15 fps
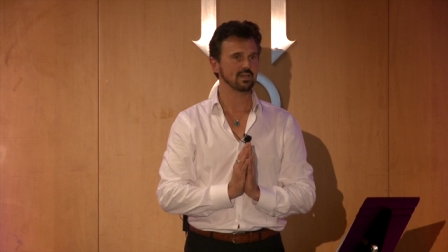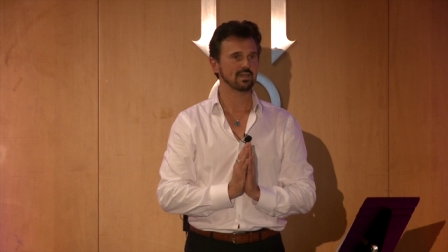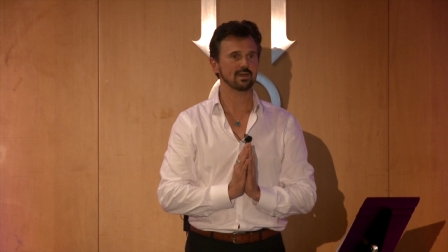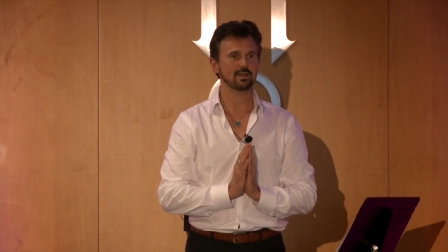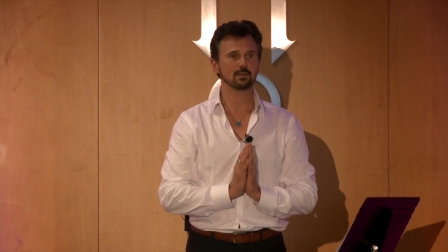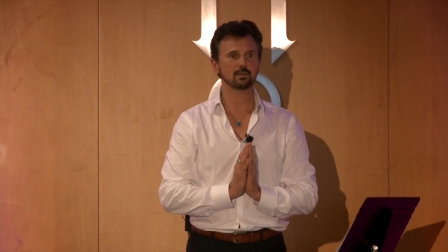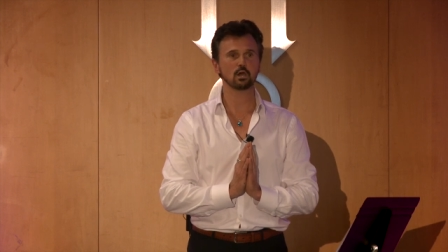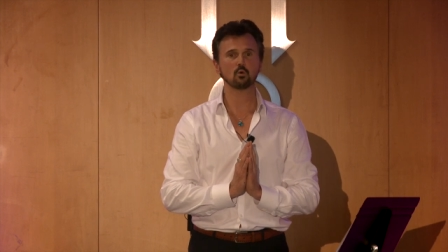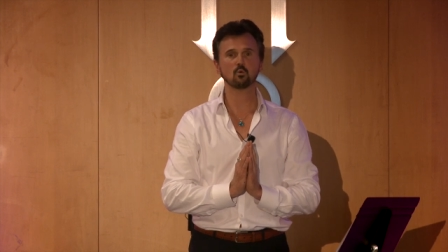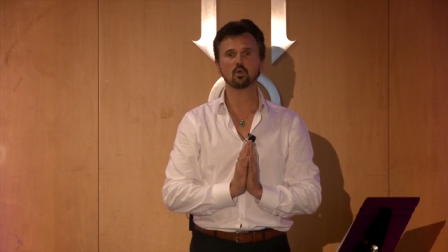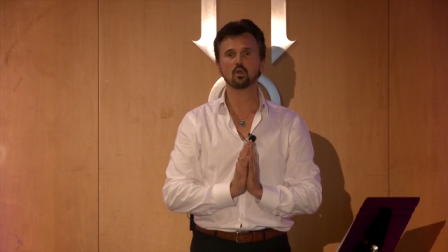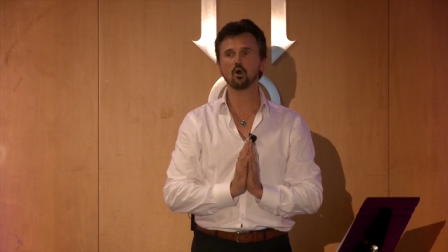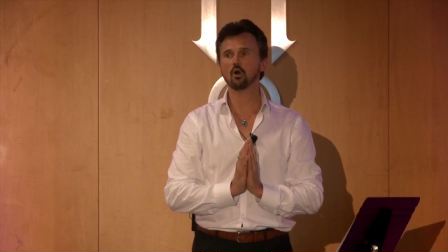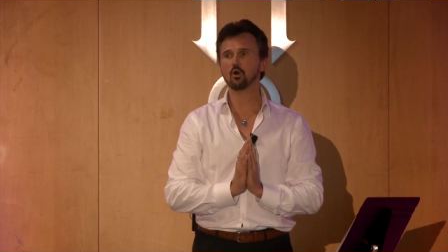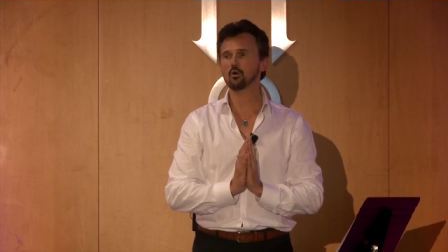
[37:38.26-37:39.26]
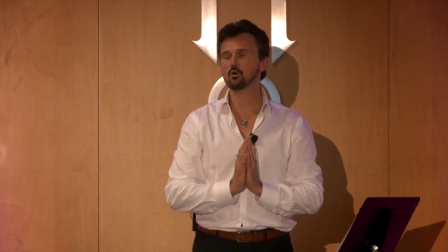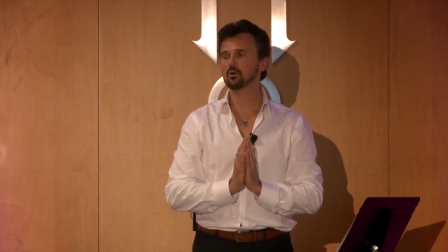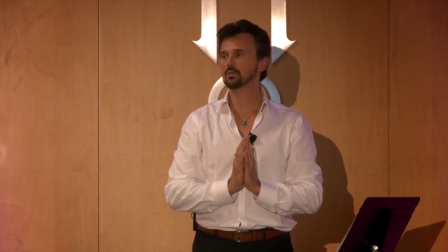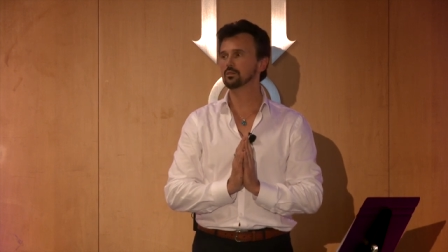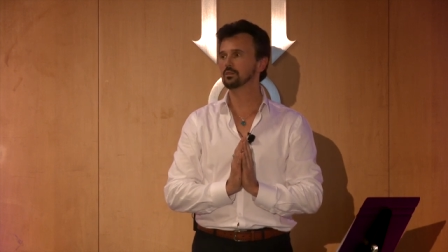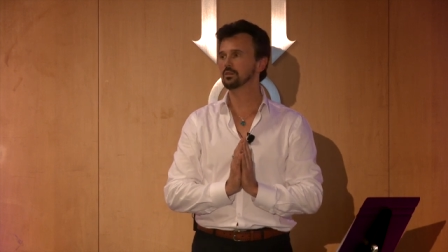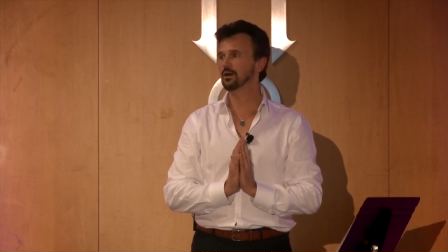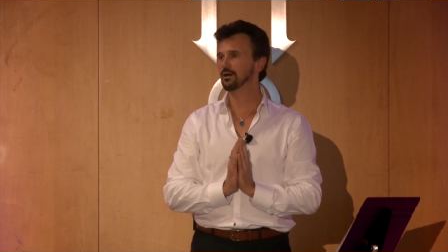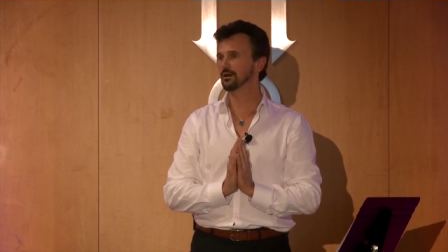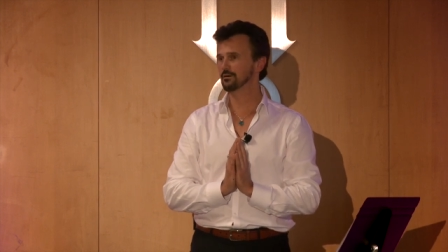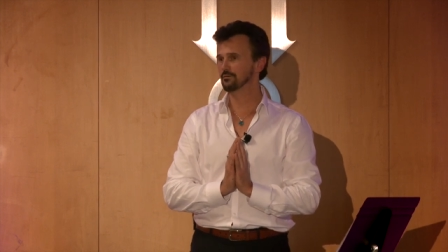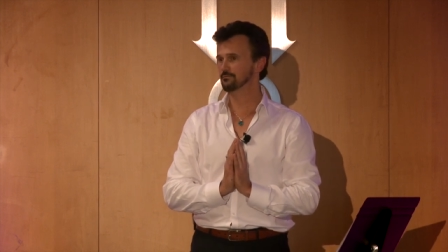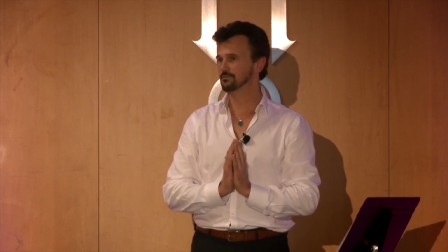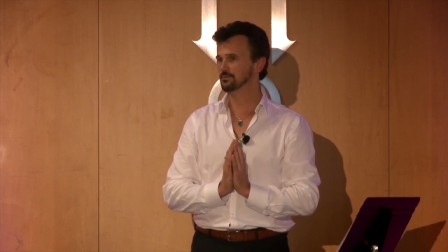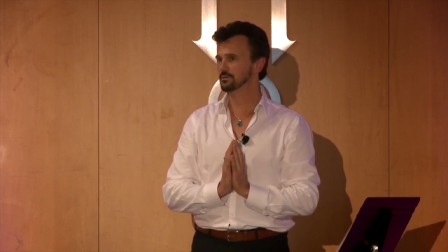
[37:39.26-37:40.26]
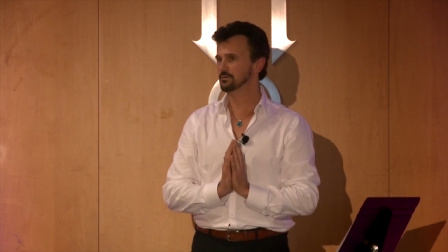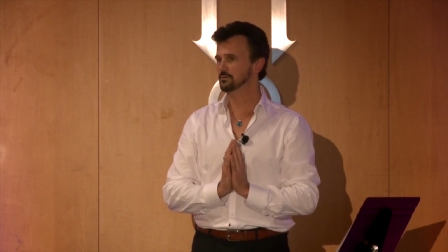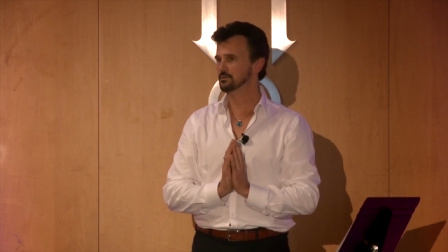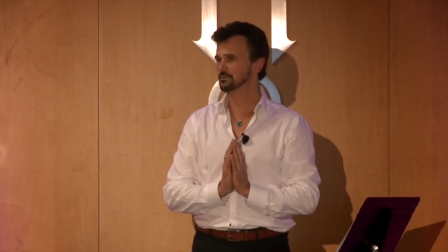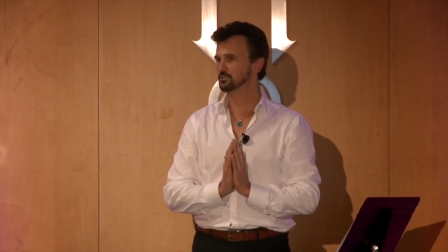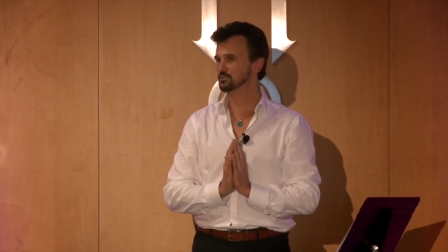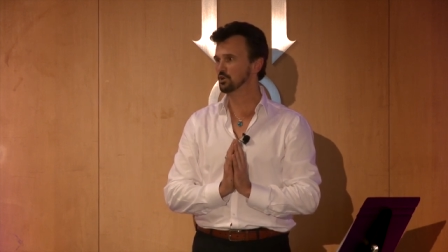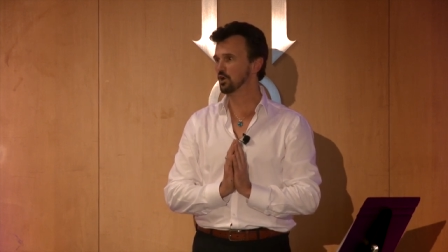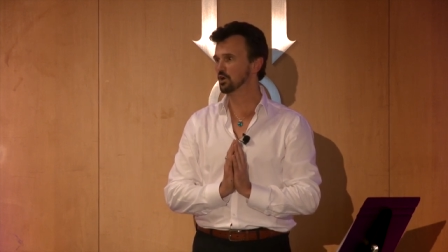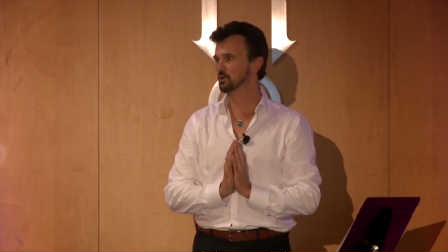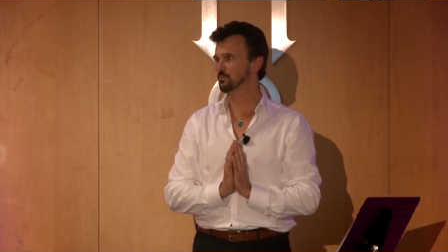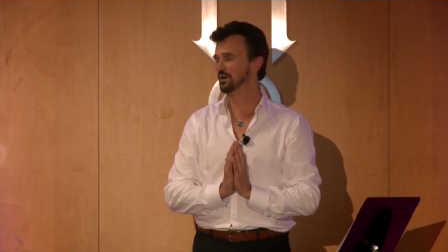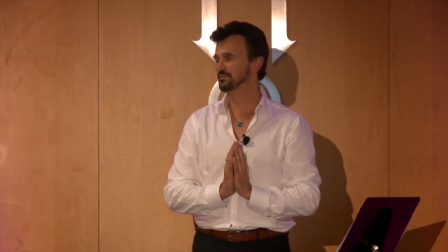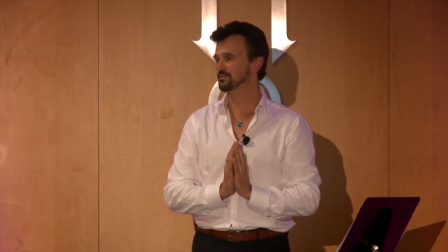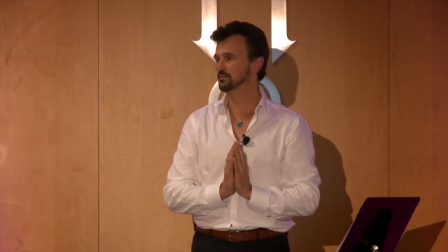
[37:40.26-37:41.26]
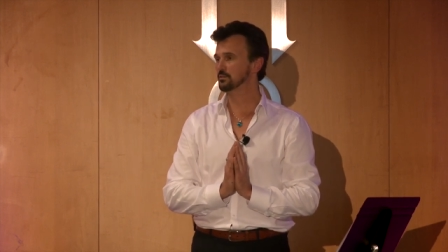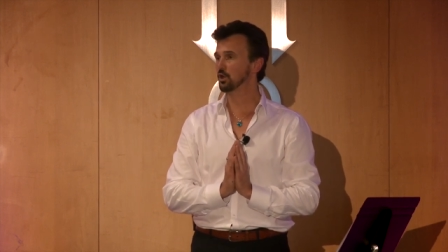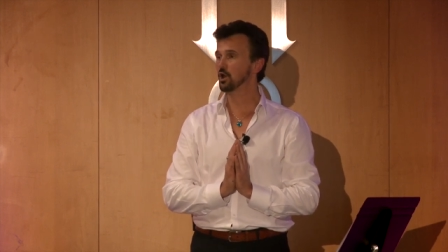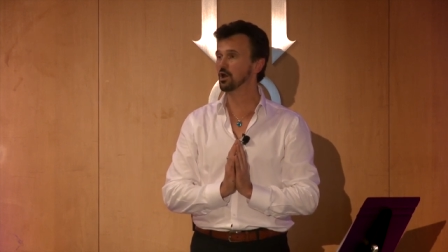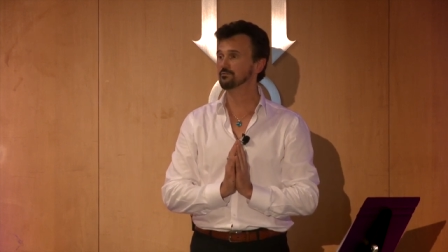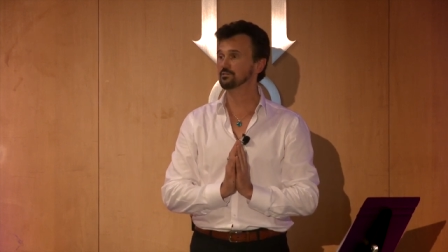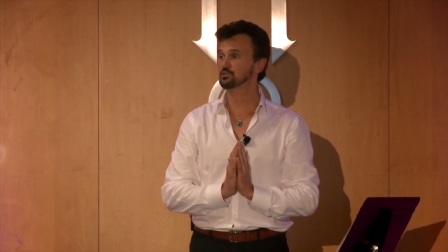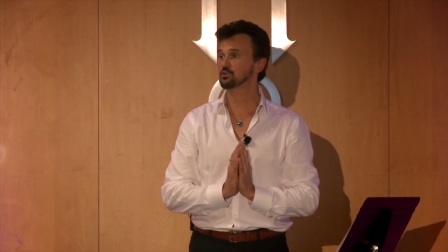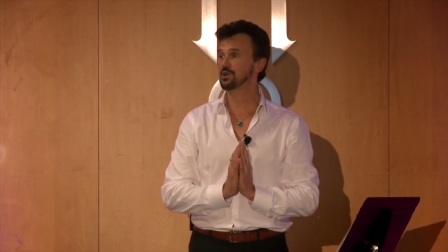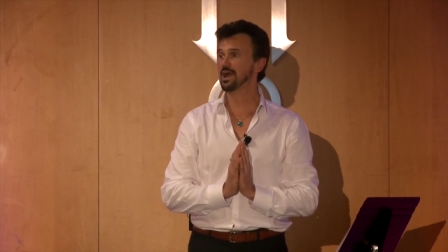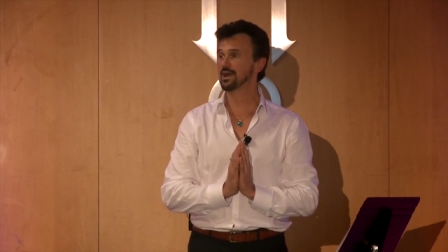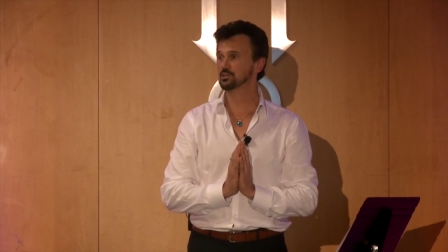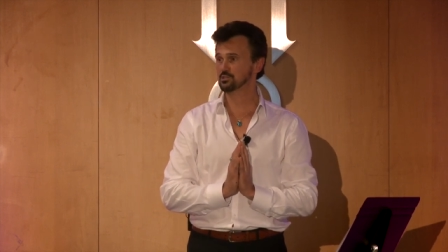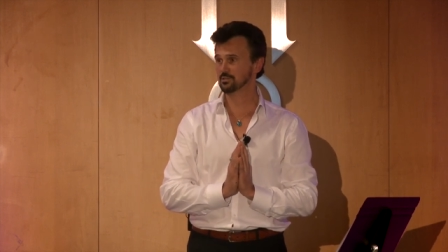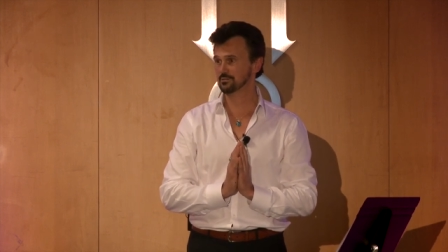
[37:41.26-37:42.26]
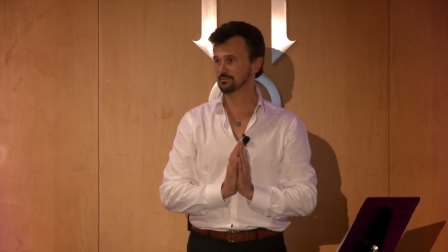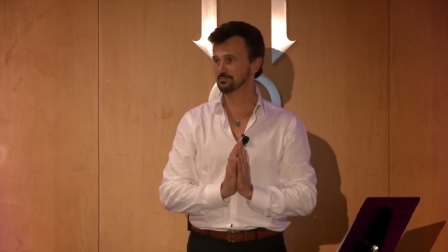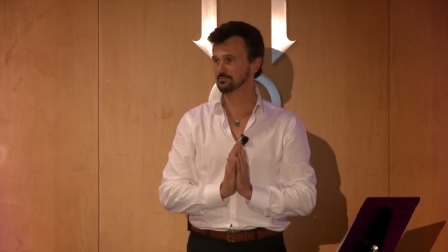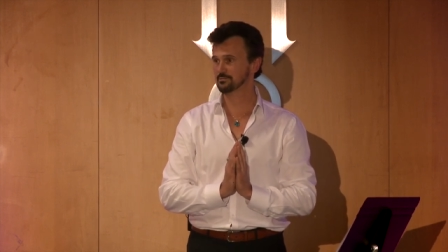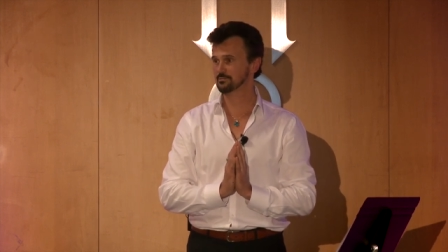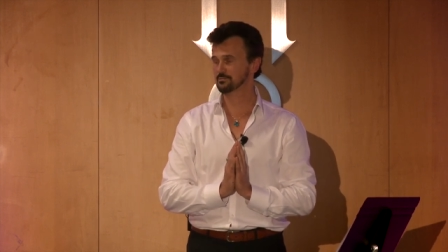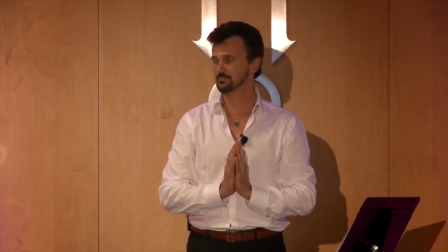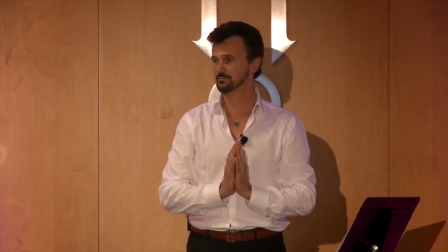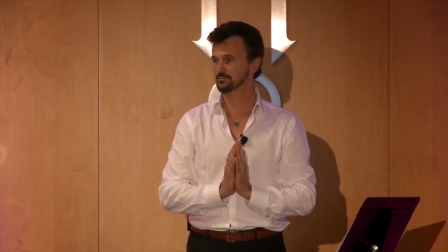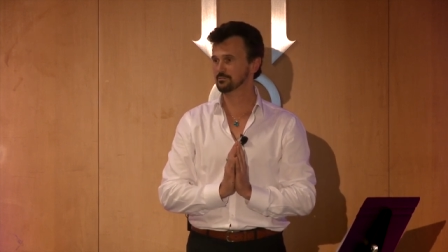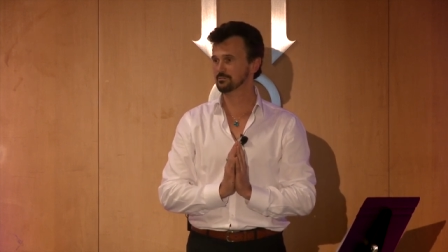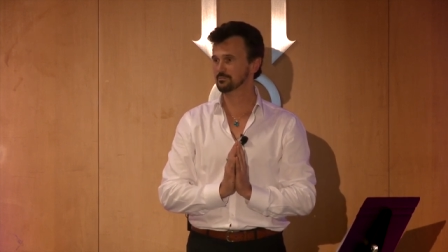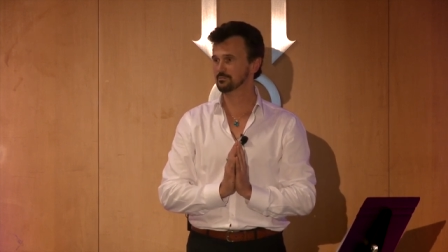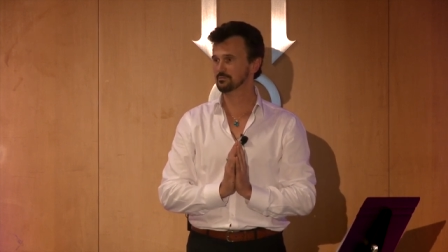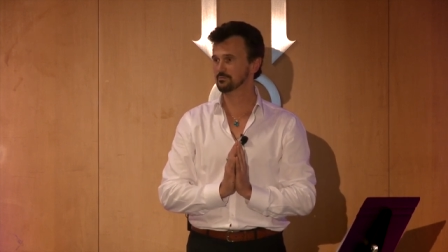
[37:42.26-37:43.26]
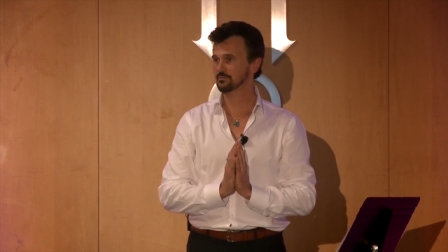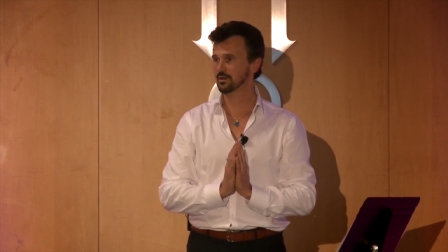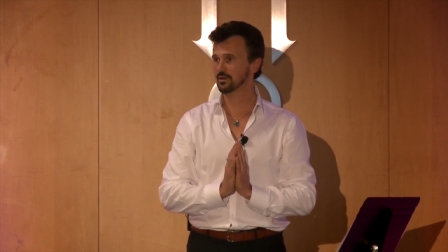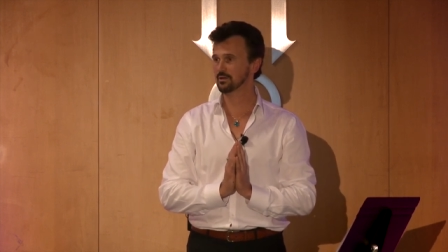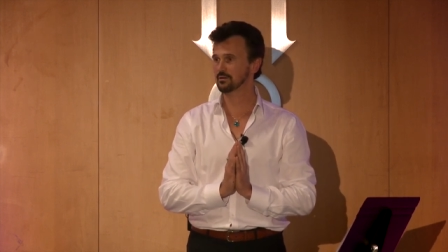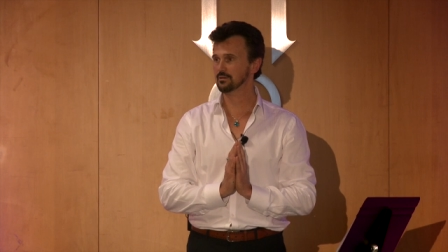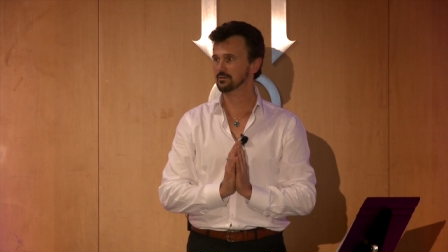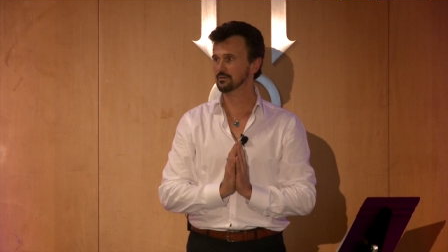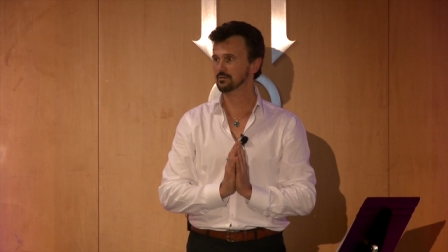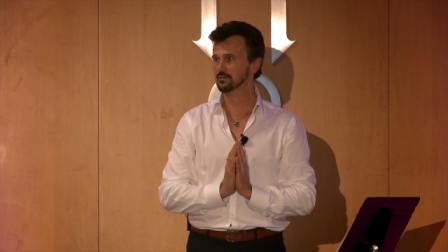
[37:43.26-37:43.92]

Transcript: And I know we all love to talk about the law of attraction, right?